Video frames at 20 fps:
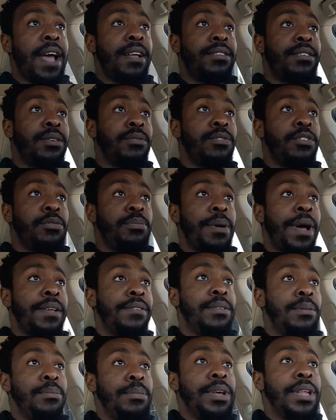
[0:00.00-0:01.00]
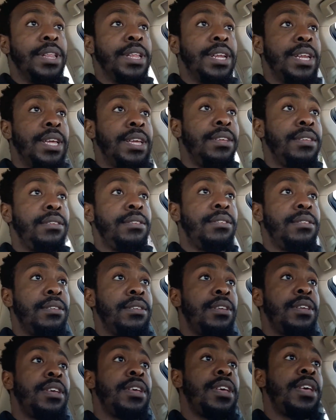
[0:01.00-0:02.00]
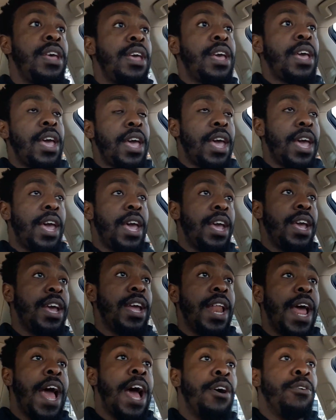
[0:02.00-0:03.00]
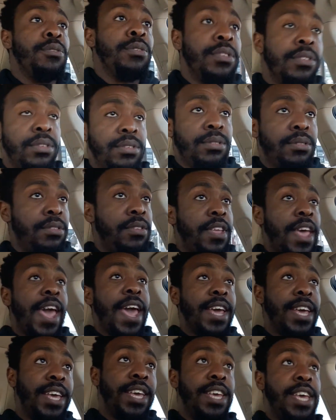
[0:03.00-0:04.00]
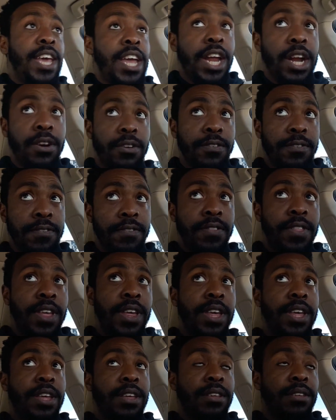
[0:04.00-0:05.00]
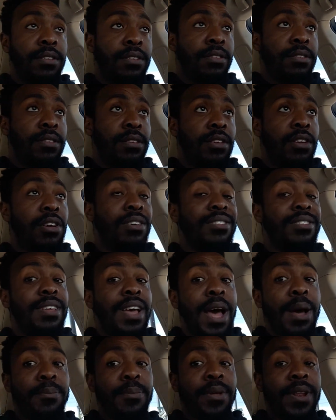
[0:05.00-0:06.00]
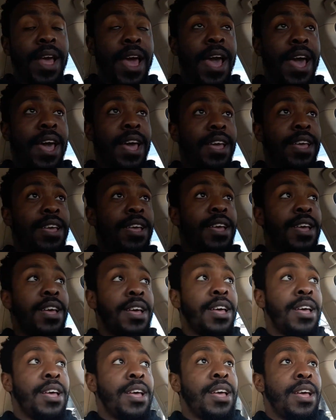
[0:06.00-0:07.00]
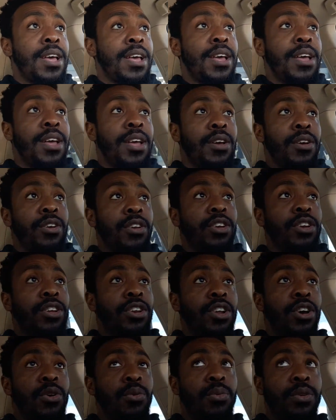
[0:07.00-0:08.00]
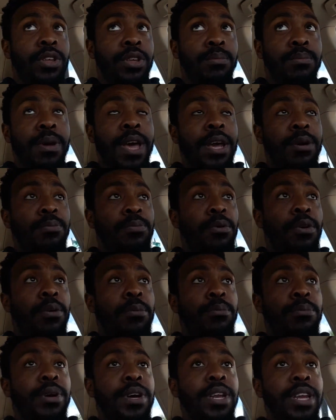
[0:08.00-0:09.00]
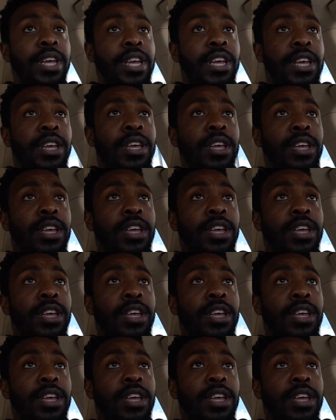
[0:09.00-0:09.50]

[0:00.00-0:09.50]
some responsibilities, and I was taking care of things. On top of that, when you make more money,